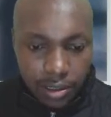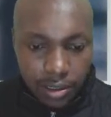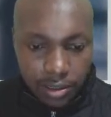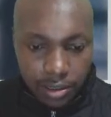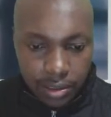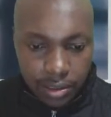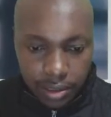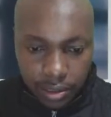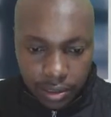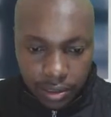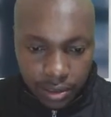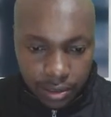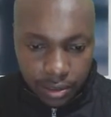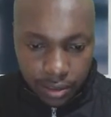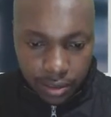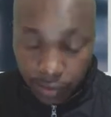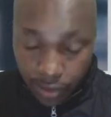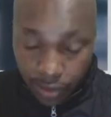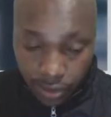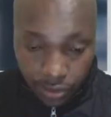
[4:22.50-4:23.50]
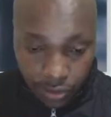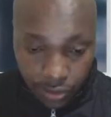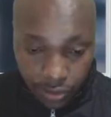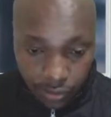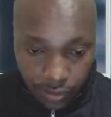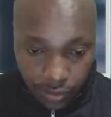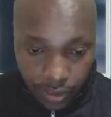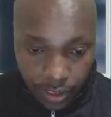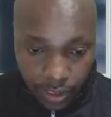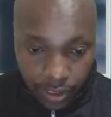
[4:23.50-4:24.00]
the values
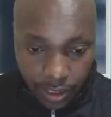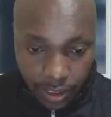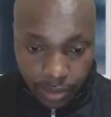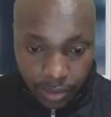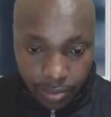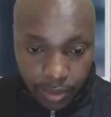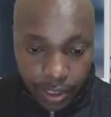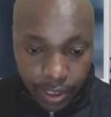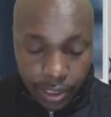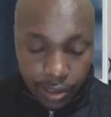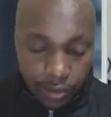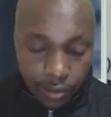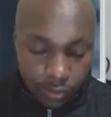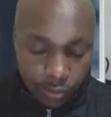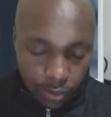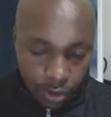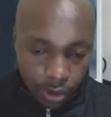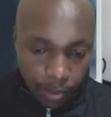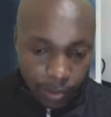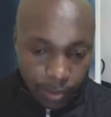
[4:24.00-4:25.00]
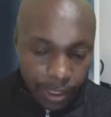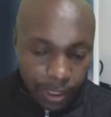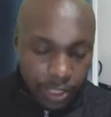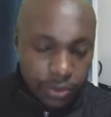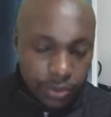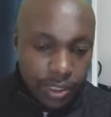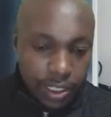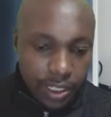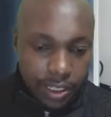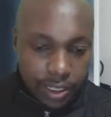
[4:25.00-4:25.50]
of a and b if we combine
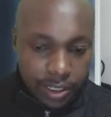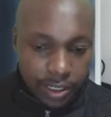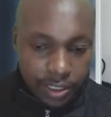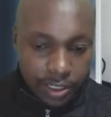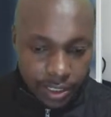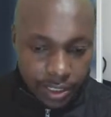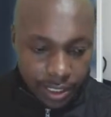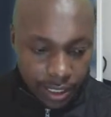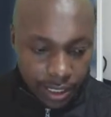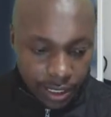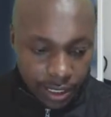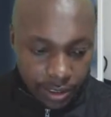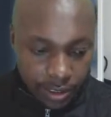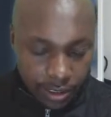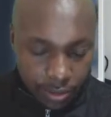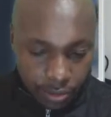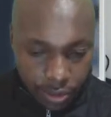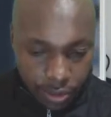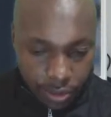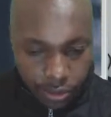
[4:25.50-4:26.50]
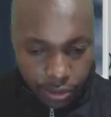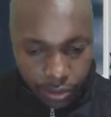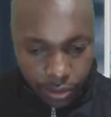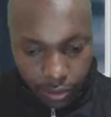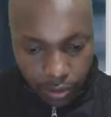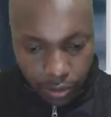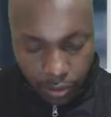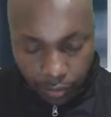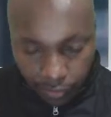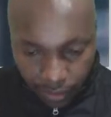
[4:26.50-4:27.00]
with the second equation
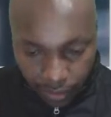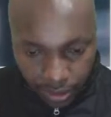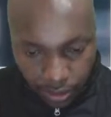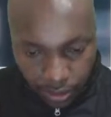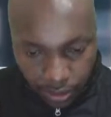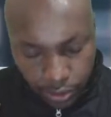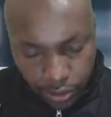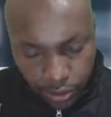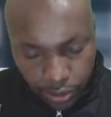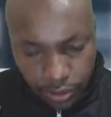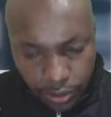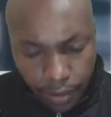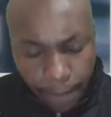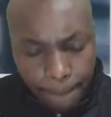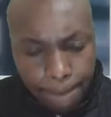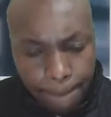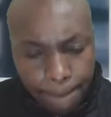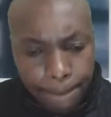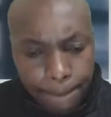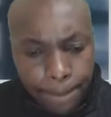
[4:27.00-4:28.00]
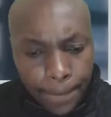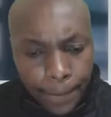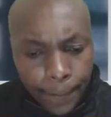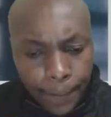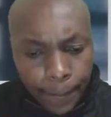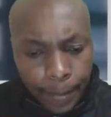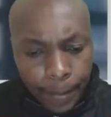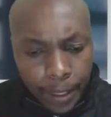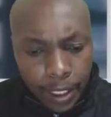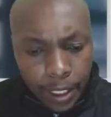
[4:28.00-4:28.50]
or the first equation.
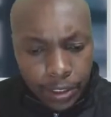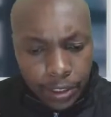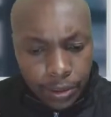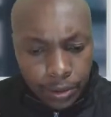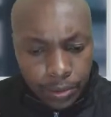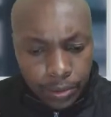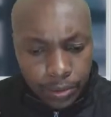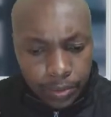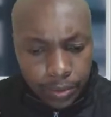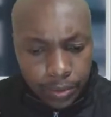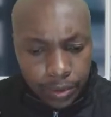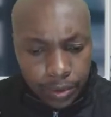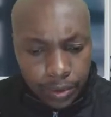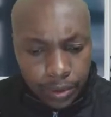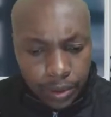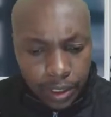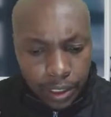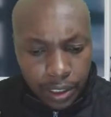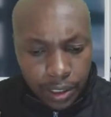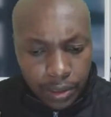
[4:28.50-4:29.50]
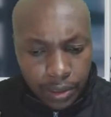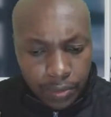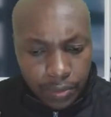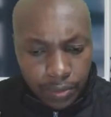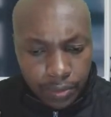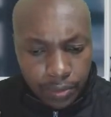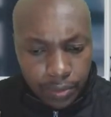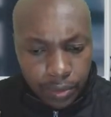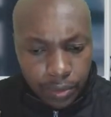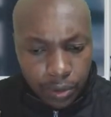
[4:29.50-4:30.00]
So
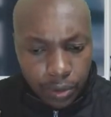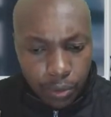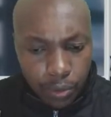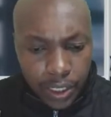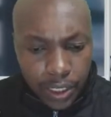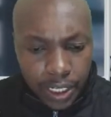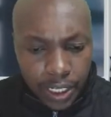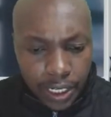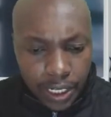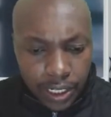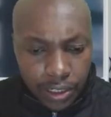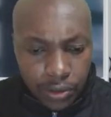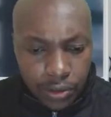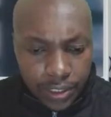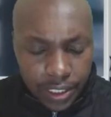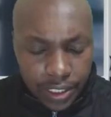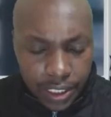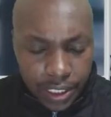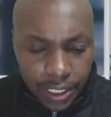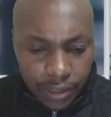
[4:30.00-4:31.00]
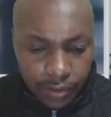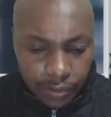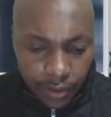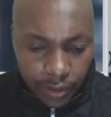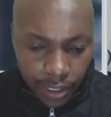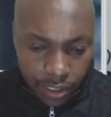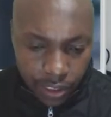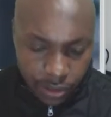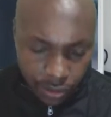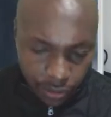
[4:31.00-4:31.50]
we can use the
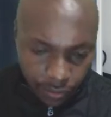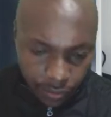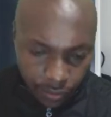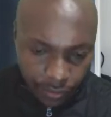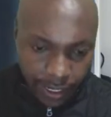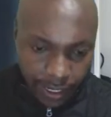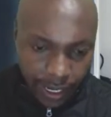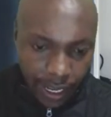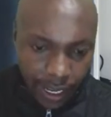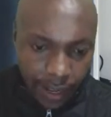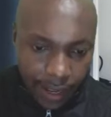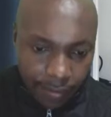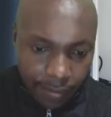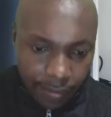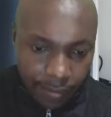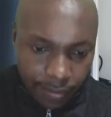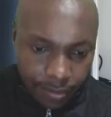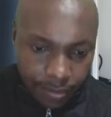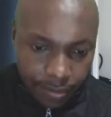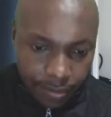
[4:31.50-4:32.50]
function of the curve,